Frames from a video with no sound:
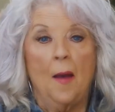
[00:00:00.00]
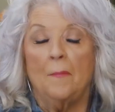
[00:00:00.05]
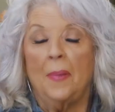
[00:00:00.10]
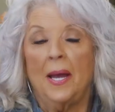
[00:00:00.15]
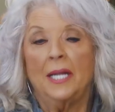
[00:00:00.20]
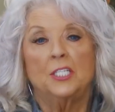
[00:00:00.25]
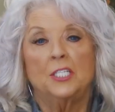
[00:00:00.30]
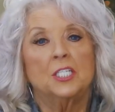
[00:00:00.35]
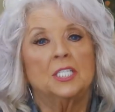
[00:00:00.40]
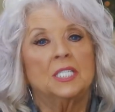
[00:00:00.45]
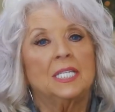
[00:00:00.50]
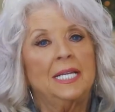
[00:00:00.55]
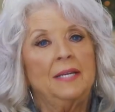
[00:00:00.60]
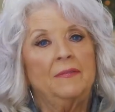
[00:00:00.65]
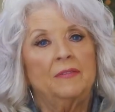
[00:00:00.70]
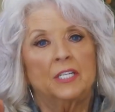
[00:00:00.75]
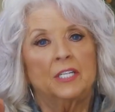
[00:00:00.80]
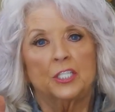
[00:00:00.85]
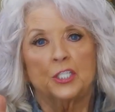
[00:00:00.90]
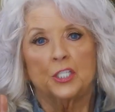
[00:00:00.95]
by just
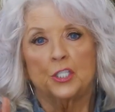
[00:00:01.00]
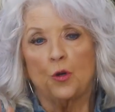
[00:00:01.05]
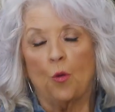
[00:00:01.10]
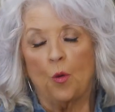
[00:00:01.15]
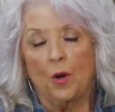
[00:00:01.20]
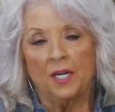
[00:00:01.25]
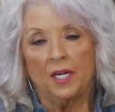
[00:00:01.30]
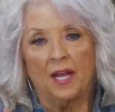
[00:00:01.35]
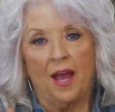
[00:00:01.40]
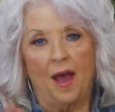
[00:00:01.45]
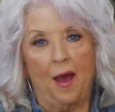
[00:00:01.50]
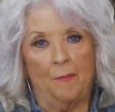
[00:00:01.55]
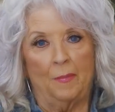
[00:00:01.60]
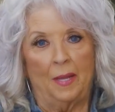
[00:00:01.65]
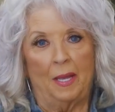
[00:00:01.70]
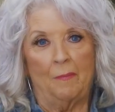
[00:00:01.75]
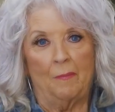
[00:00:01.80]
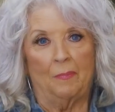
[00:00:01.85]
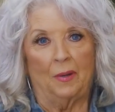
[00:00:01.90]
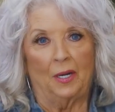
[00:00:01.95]
leaving a short
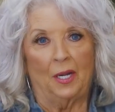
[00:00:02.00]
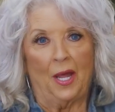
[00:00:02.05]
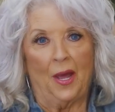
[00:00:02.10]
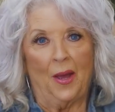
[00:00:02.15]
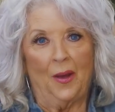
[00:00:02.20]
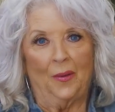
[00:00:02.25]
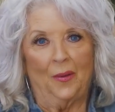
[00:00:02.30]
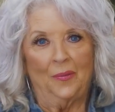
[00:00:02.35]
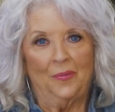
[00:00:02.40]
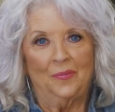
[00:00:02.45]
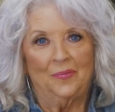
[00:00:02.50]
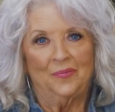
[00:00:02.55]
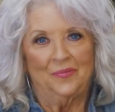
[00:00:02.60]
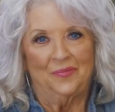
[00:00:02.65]
comment below.